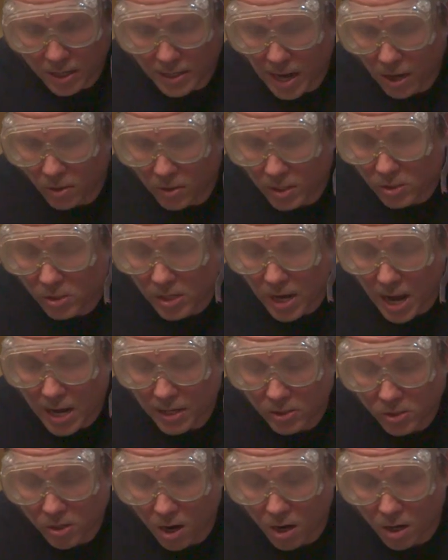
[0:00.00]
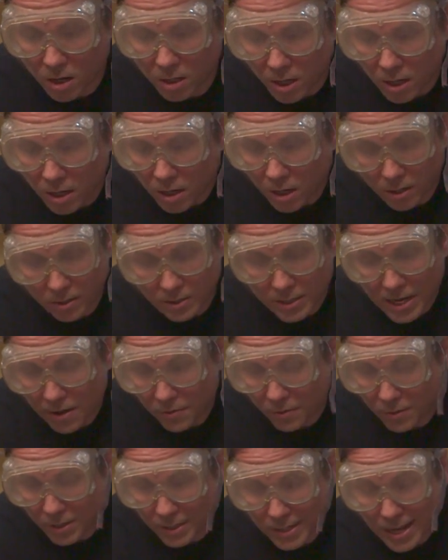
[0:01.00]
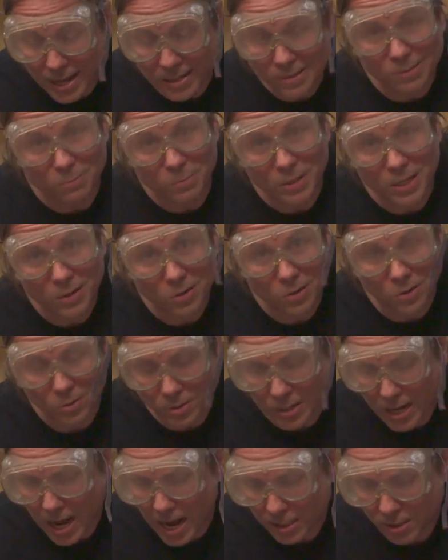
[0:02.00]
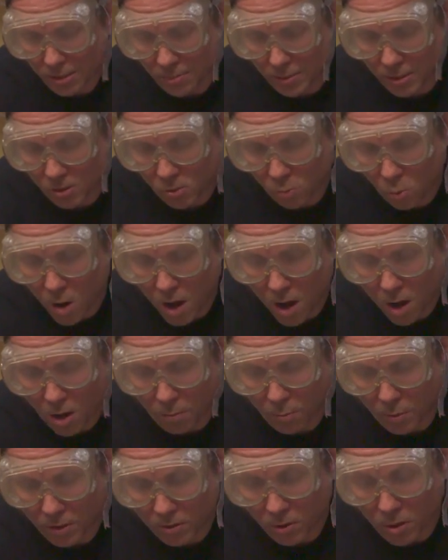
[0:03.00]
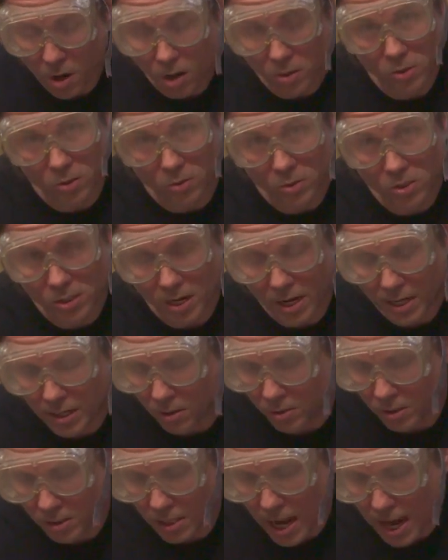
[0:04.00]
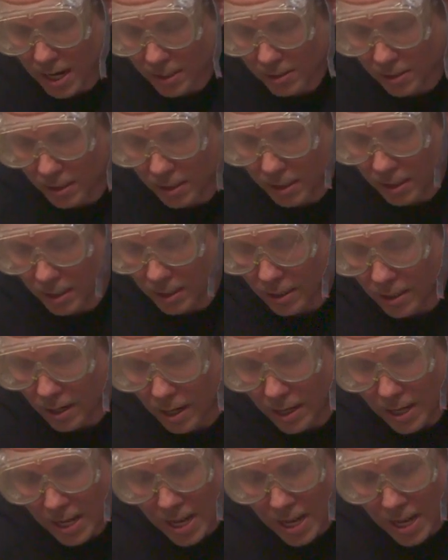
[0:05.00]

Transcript: Now these guys are definitely got some neurotoxin as well, but they're also cytotoxic, and